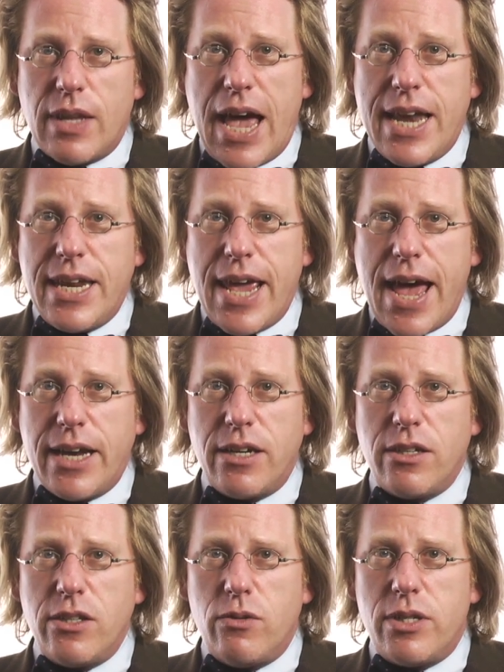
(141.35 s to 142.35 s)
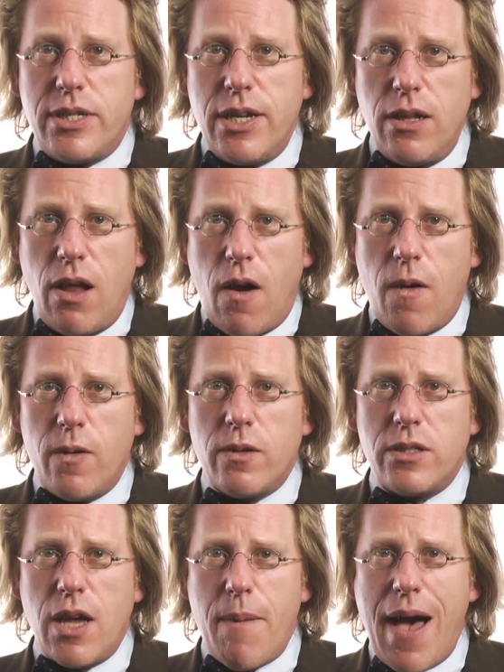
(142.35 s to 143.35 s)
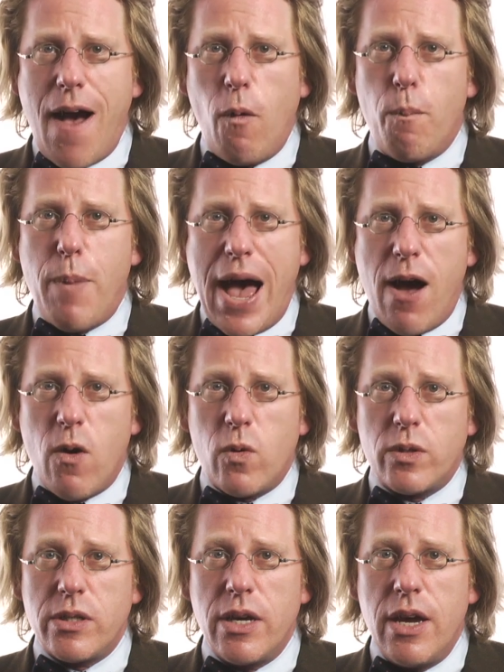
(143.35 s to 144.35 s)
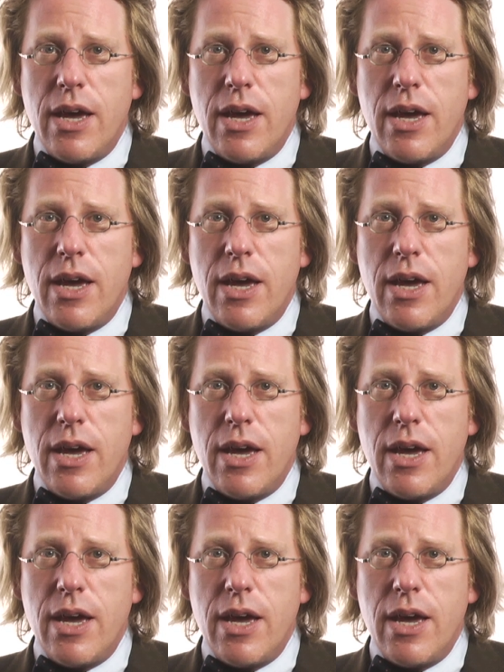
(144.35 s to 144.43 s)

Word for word: and yet you still are somehow bound,